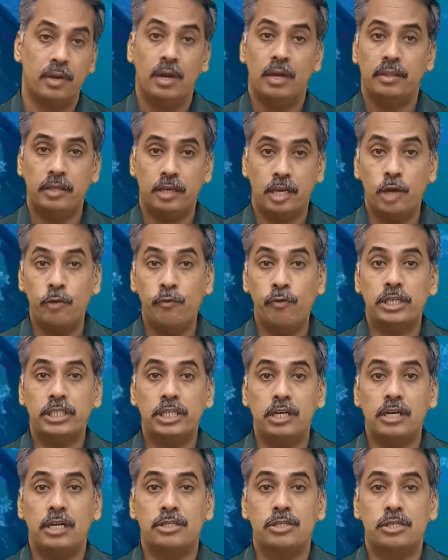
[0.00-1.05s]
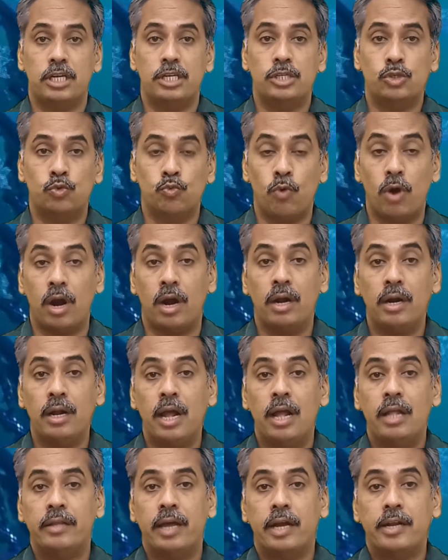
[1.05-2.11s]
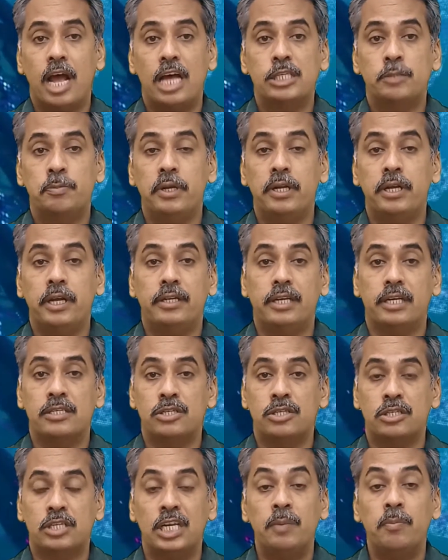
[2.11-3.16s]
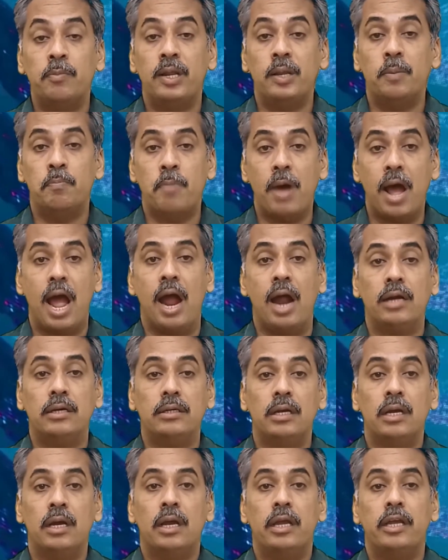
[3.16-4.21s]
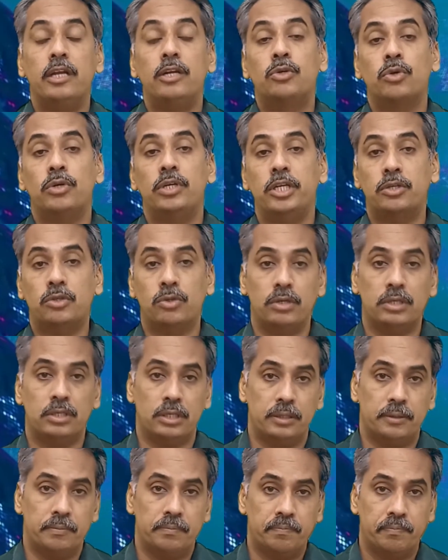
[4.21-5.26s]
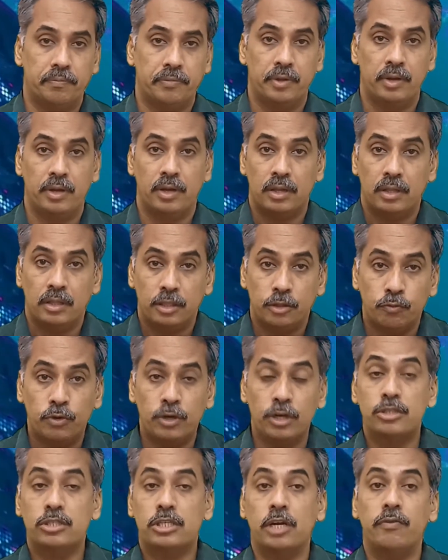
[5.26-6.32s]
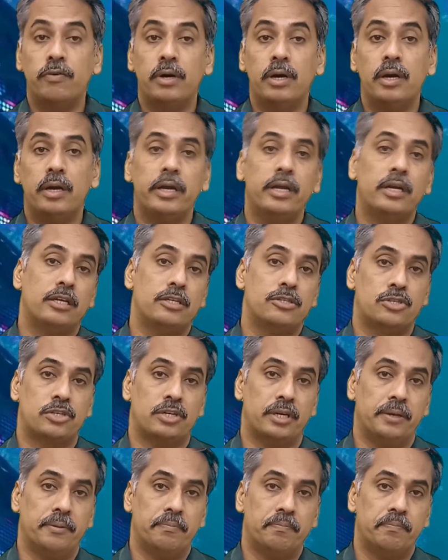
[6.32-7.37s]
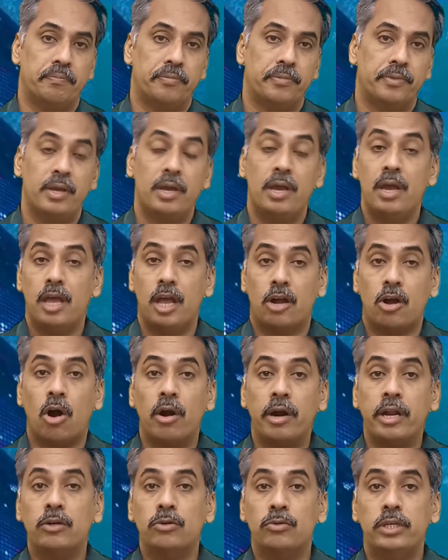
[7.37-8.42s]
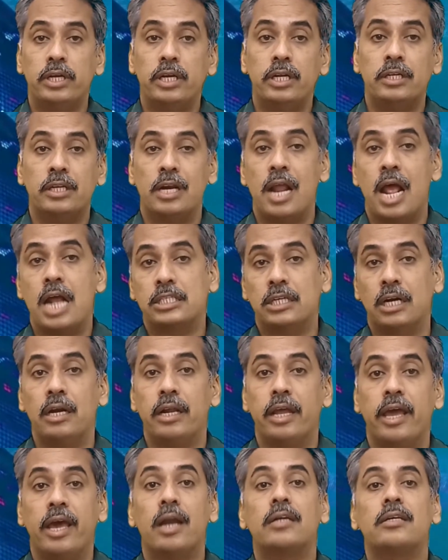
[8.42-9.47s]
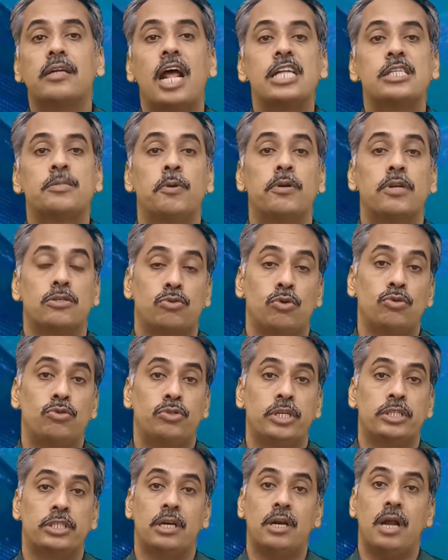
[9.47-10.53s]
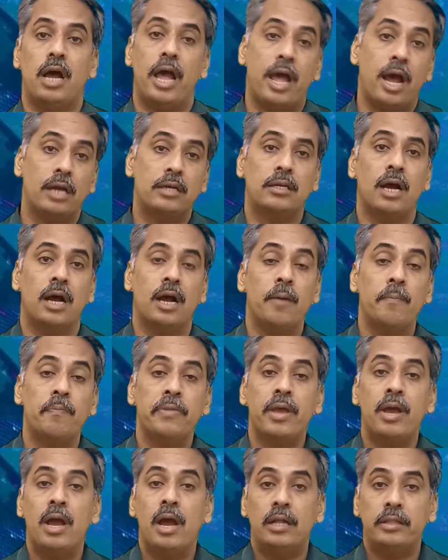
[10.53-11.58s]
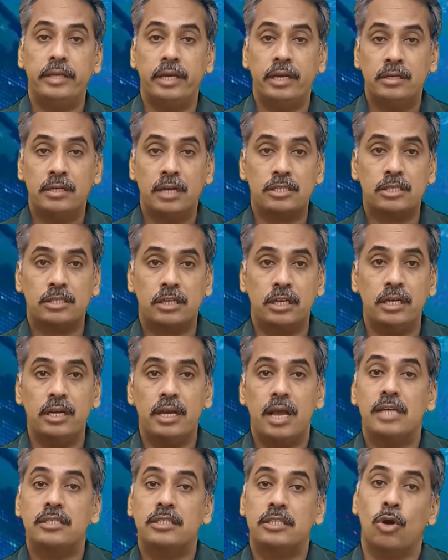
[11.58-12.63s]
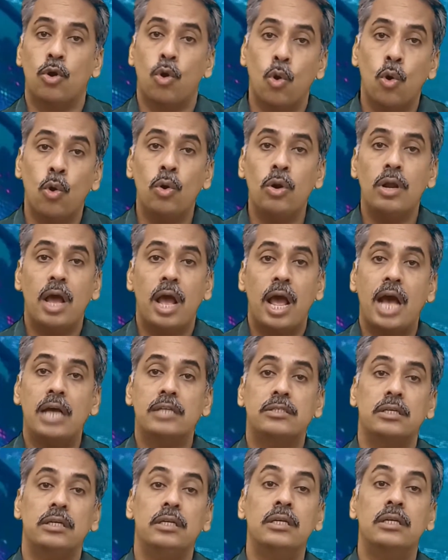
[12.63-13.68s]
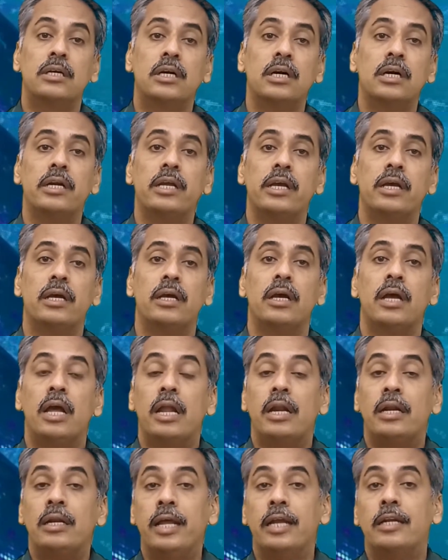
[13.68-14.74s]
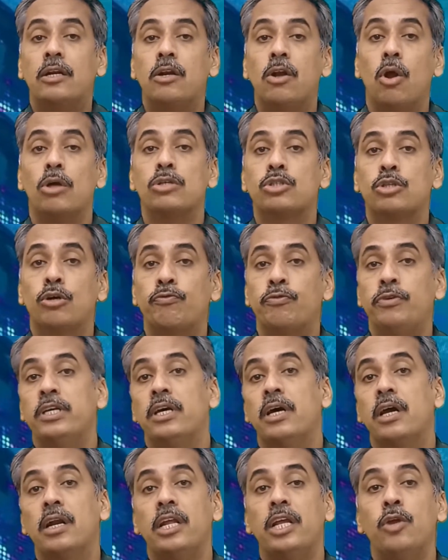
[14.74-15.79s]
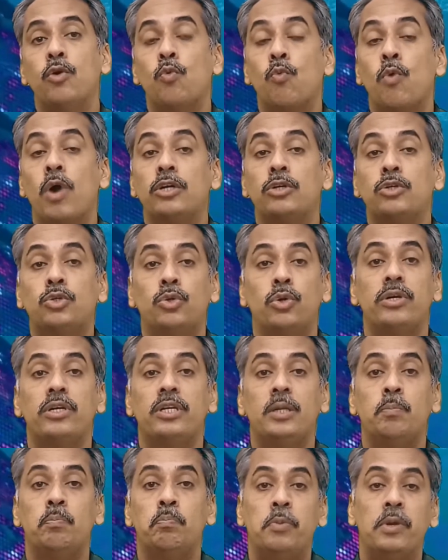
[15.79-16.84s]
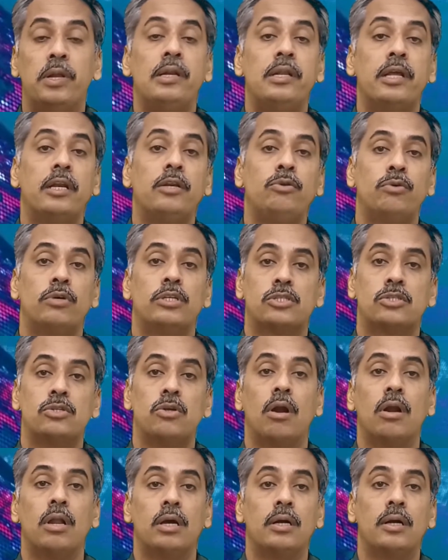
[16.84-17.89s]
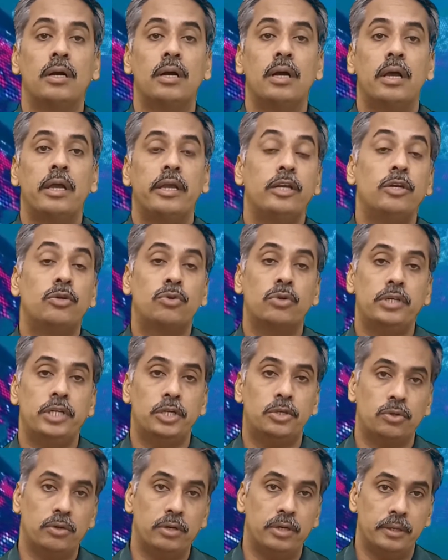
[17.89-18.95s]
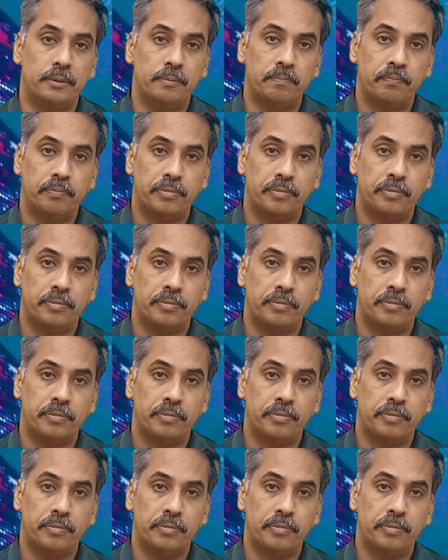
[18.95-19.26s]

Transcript: The aviation industry is one that has been hit extremely bad in 2020, the worst ever in history. According to the International Air Transport Association IATA, the industry as a whole has incurred a net loss of nearly 120 billion US dollar in 2020.